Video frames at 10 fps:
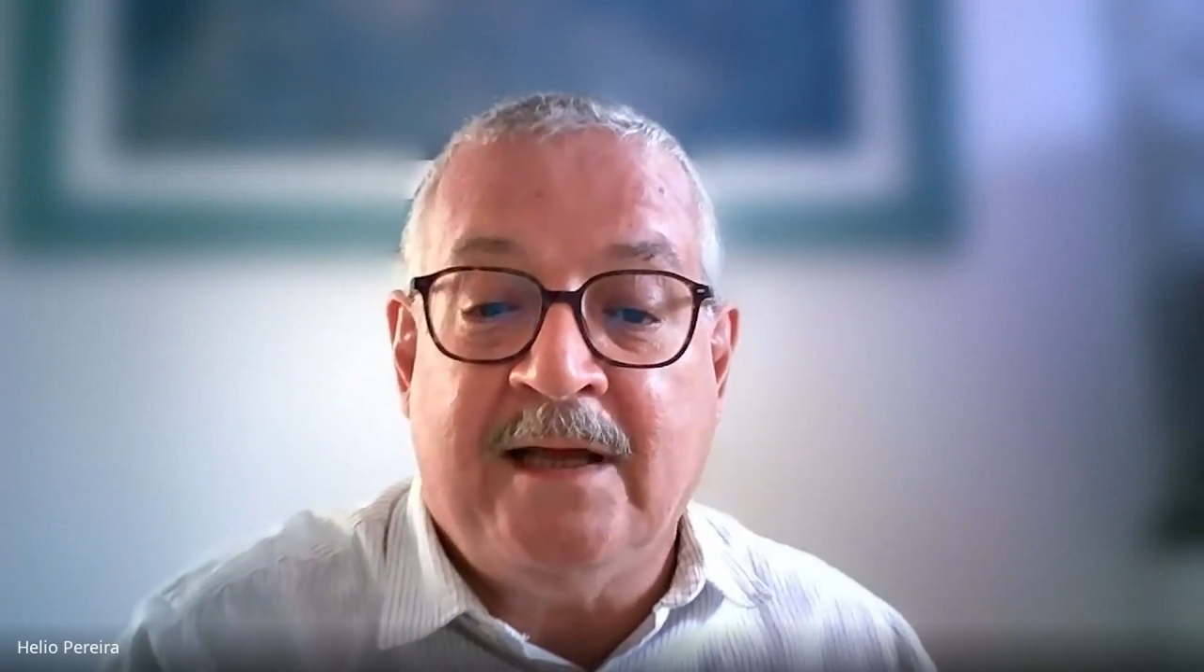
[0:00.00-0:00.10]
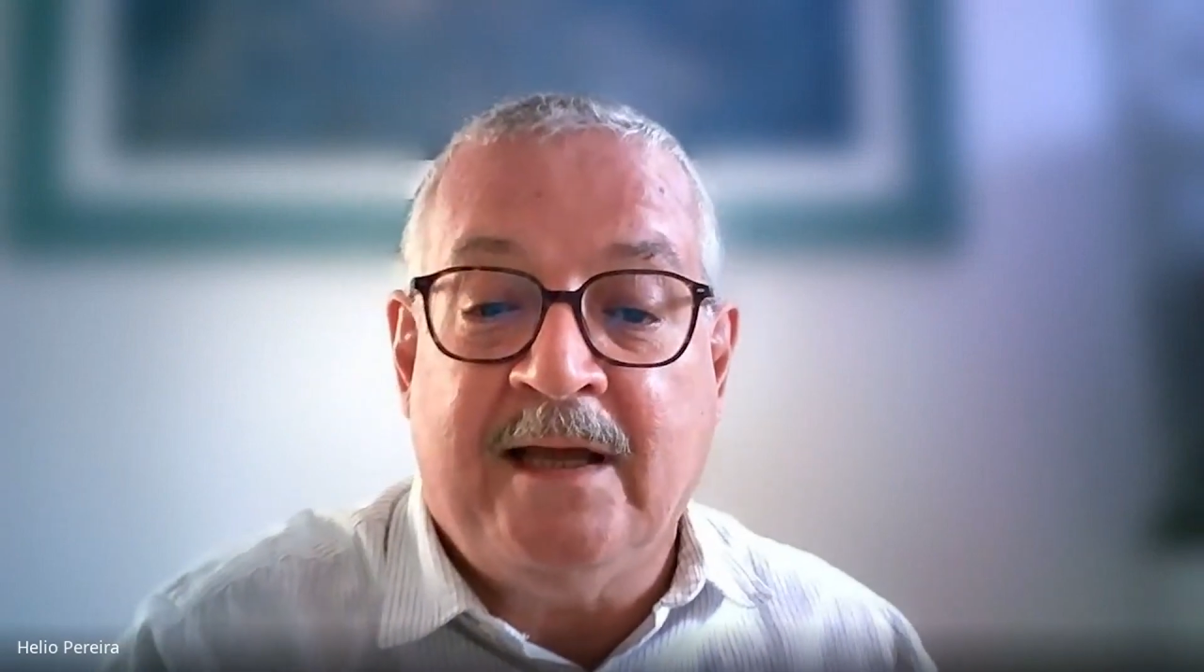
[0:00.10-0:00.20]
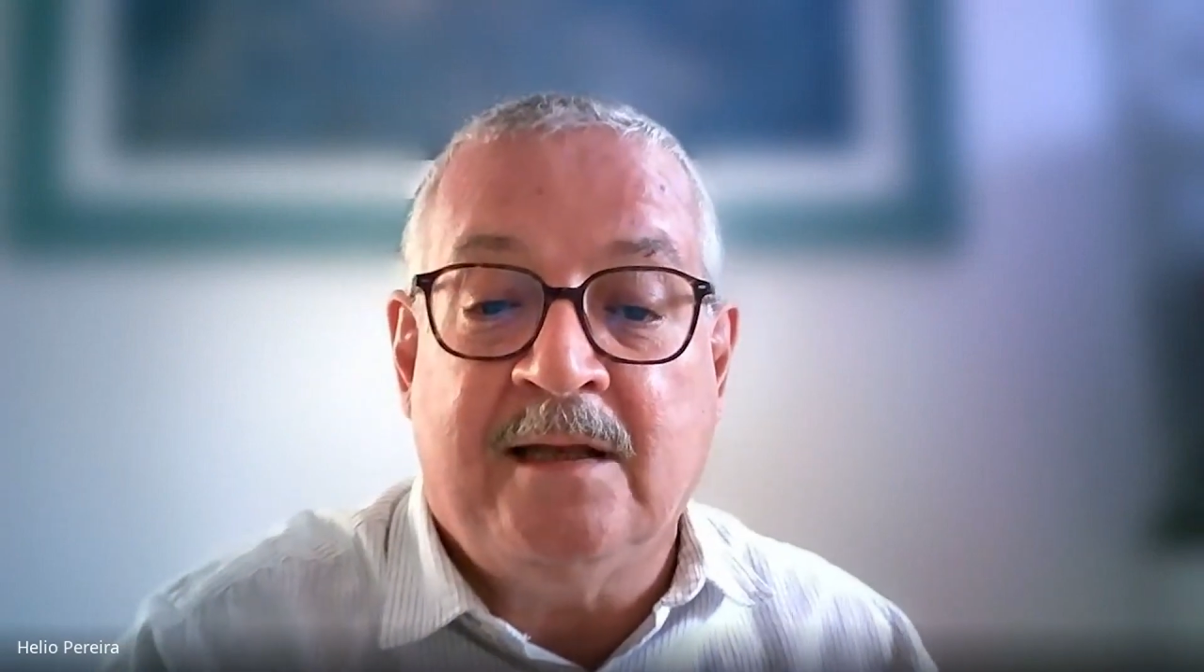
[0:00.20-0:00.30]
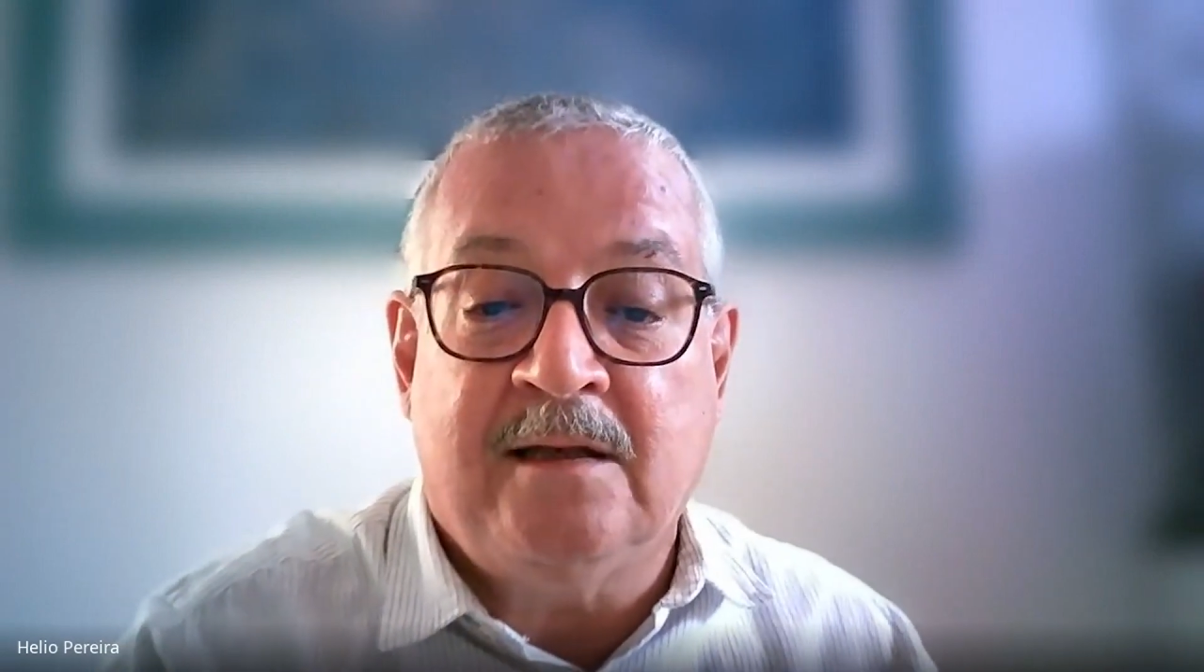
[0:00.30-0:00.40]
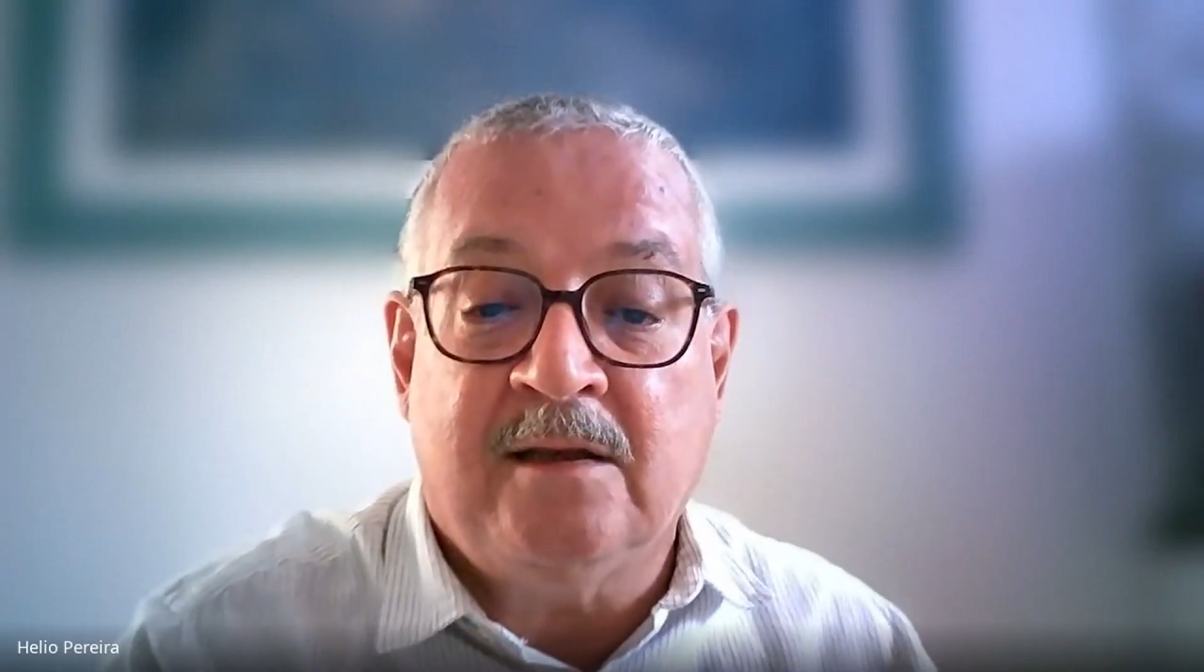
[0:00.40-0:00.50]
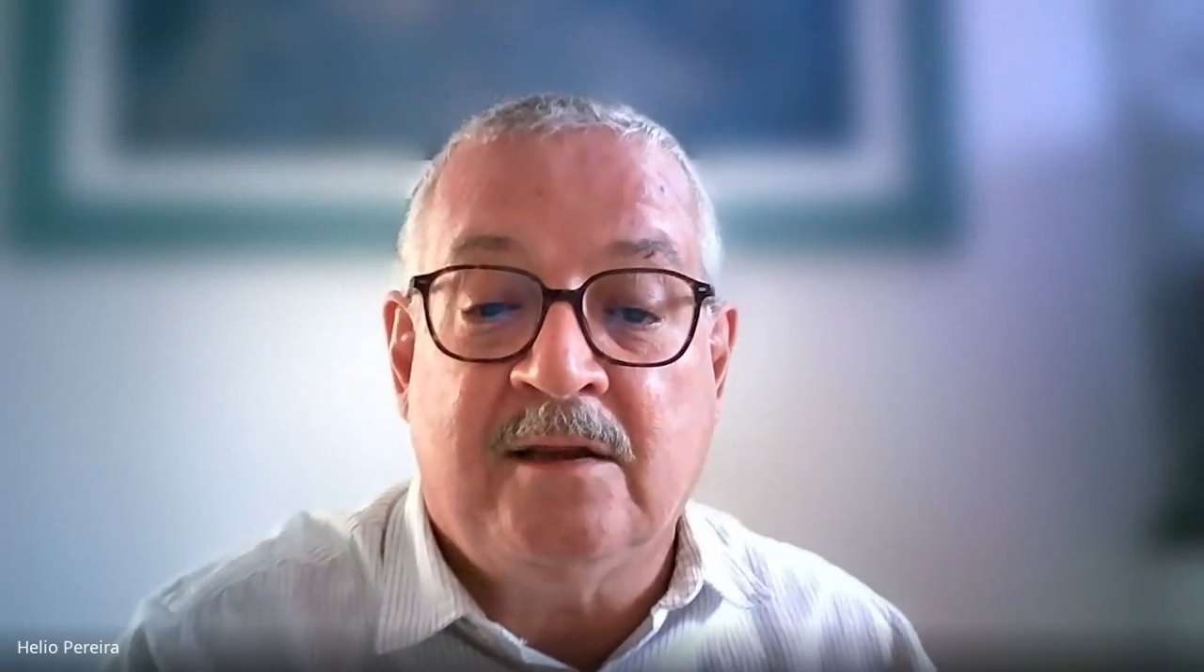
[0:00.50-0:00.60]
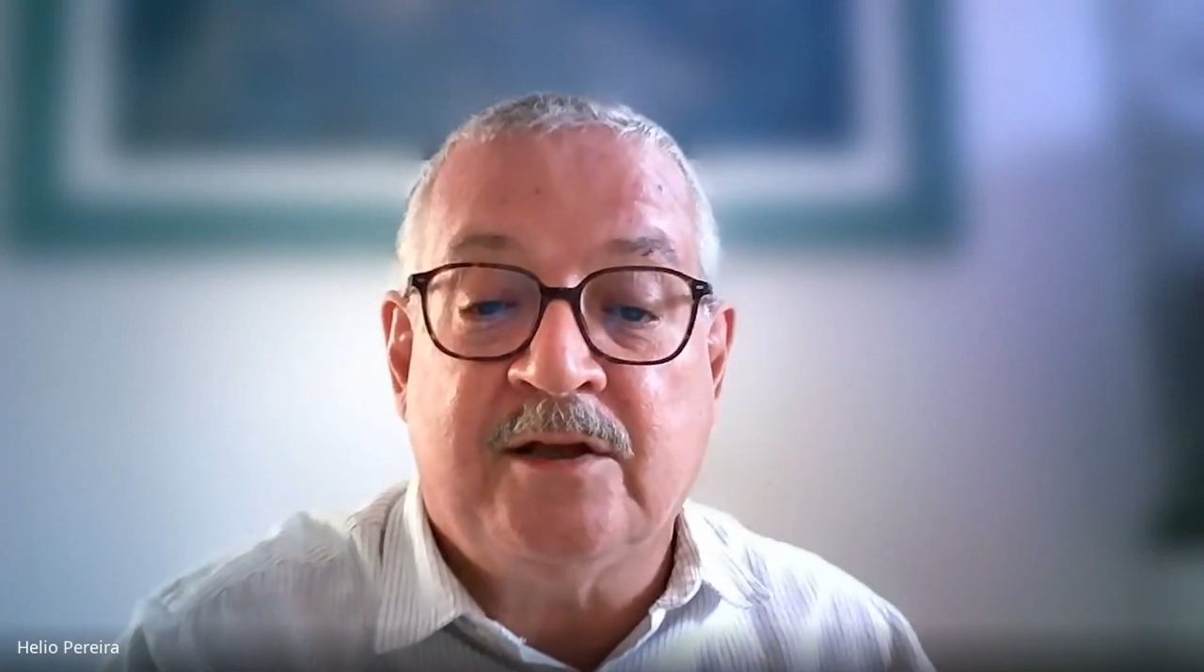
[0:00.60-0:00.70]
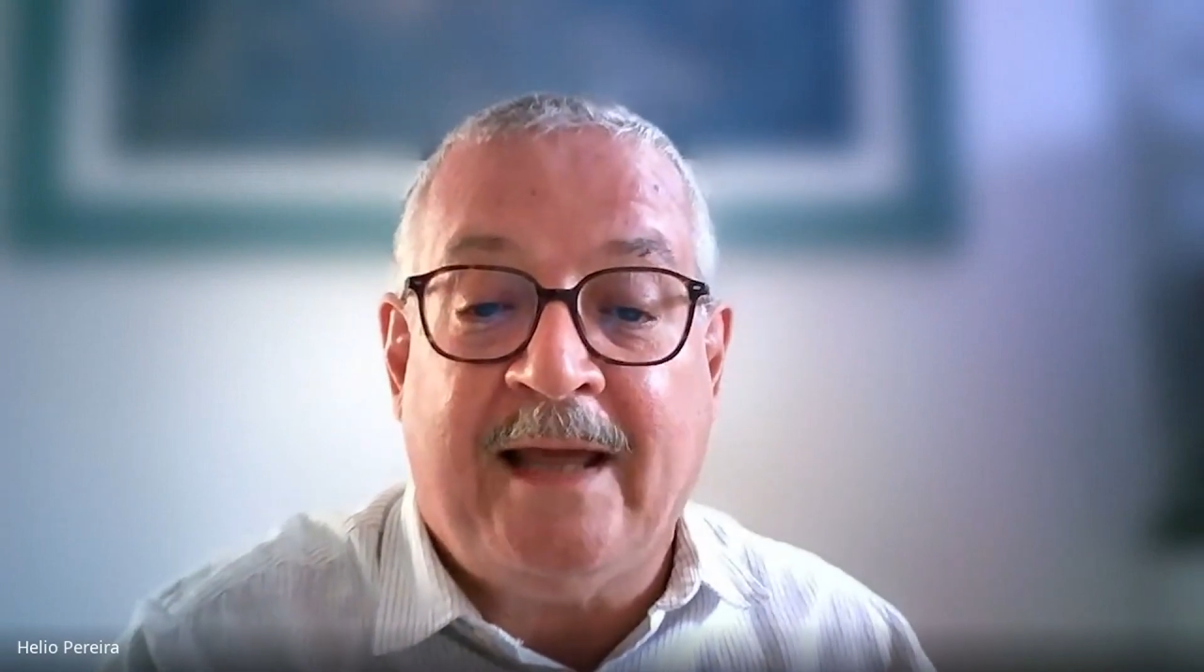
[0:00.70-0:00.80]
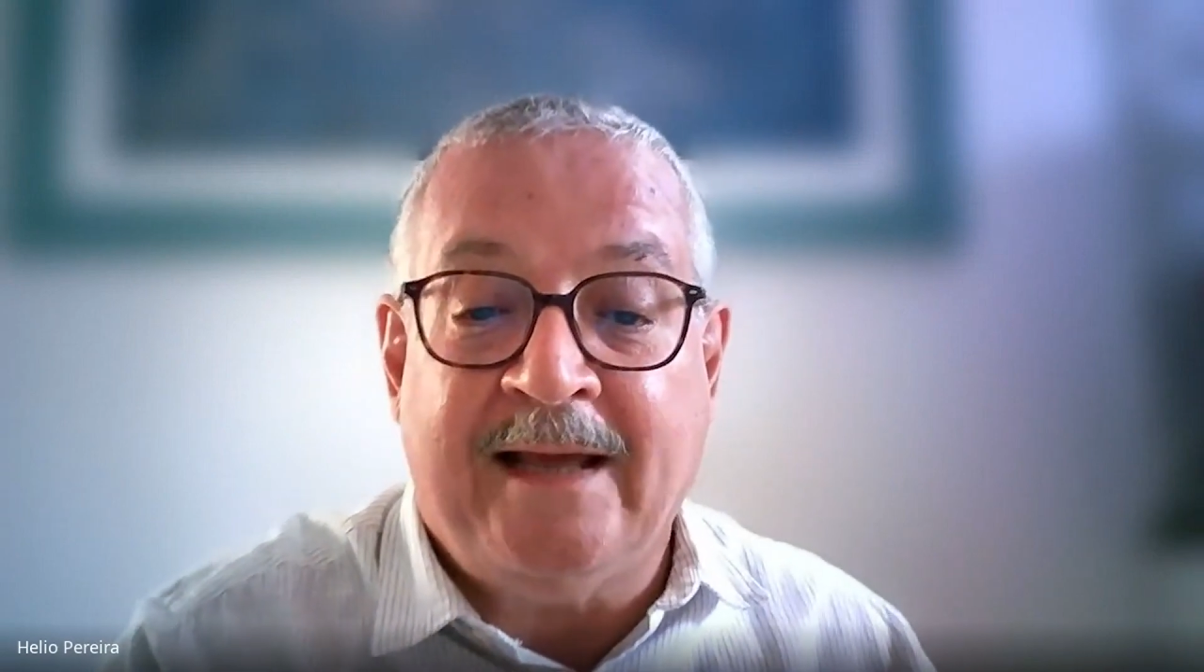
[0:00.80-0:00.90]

and the